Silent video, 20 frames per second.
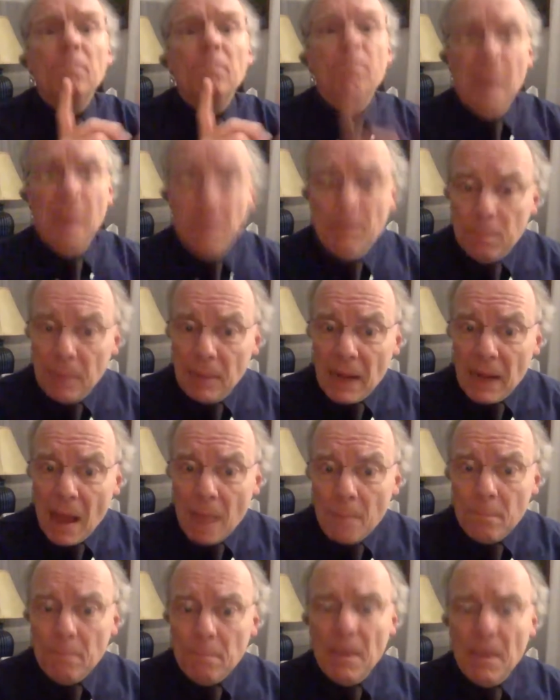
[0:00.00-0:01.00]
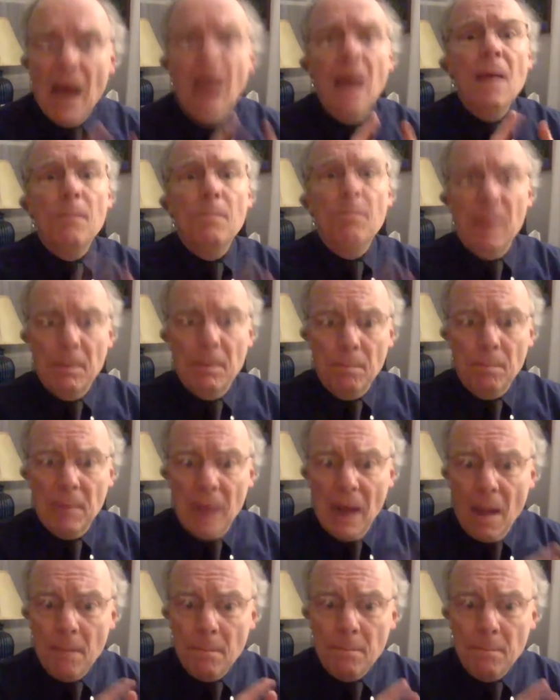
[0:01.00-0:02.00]
beep ba dum bum beep ba
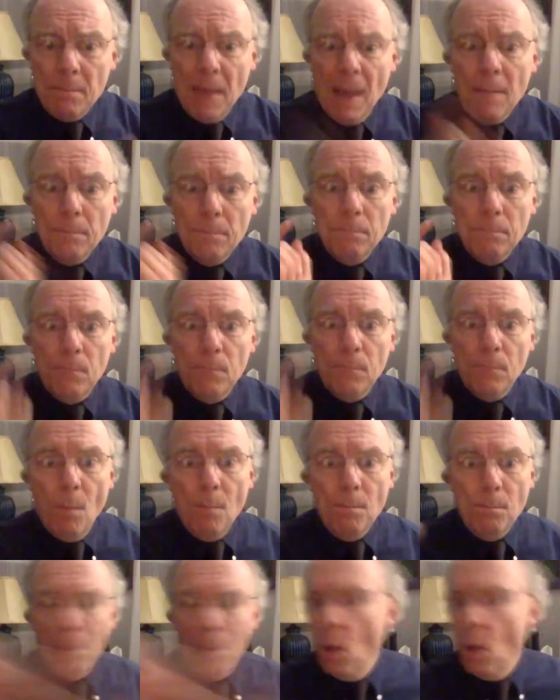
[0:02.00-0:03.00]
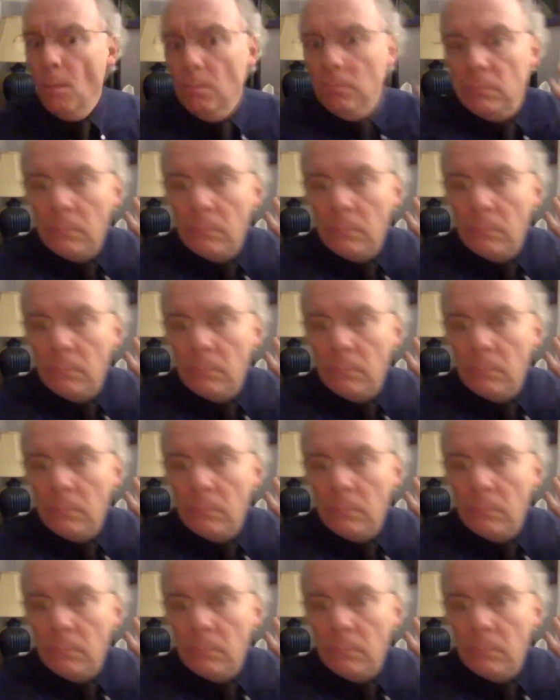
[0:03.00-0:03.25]
dum bum boom boom.